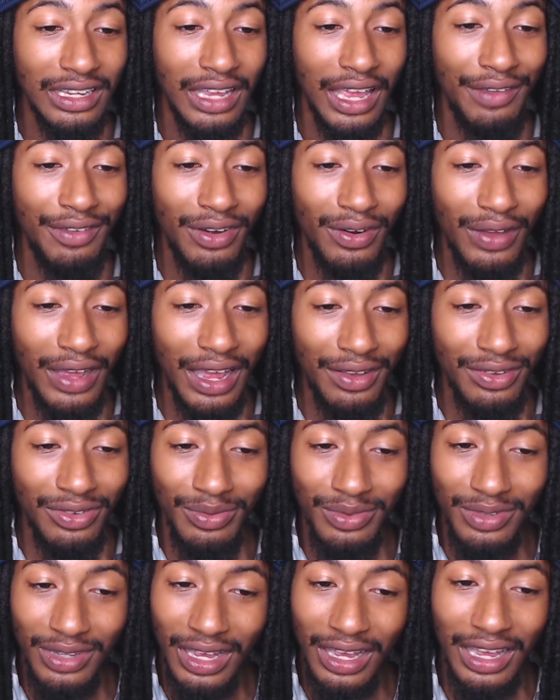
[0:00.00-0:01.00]
If you don't have some
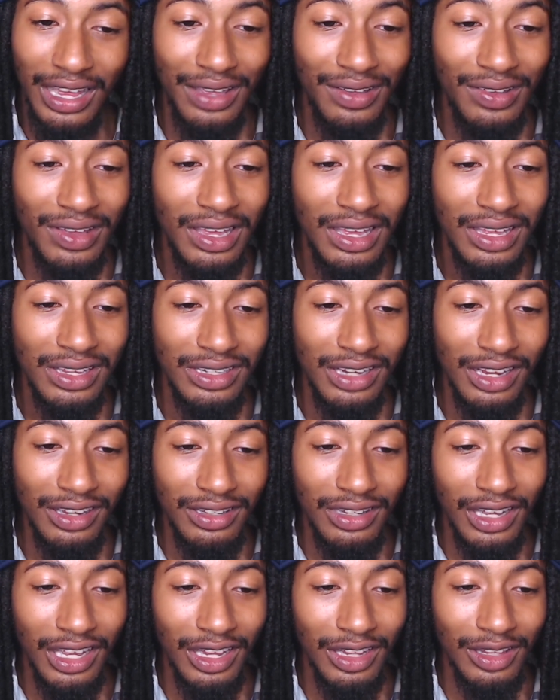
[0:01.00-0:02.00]
time, just
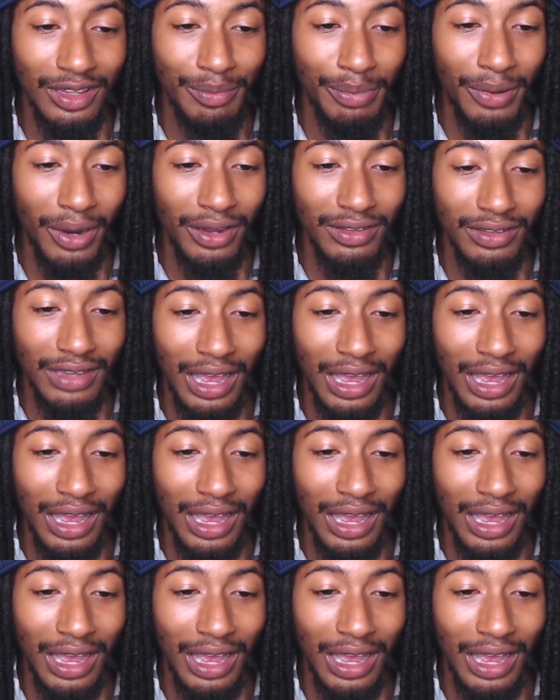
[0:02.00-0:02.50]
look at the parts